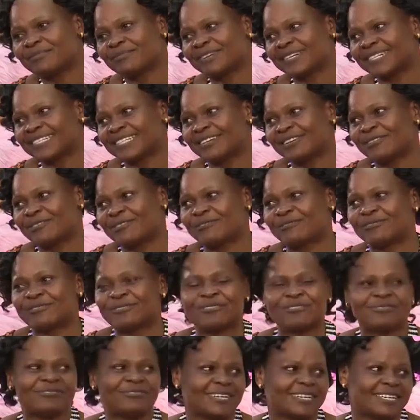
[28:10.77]
of
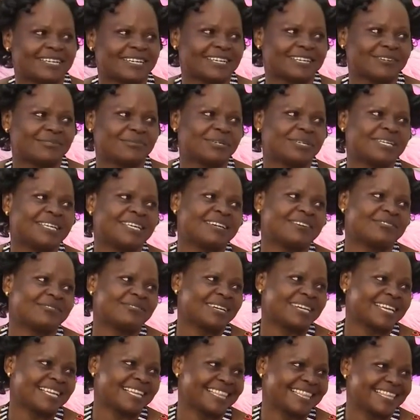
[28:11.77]
offering, we
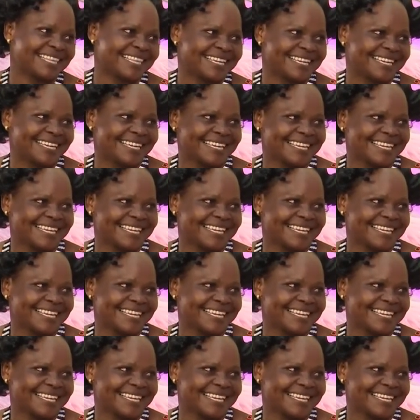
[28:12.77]
gave nothing.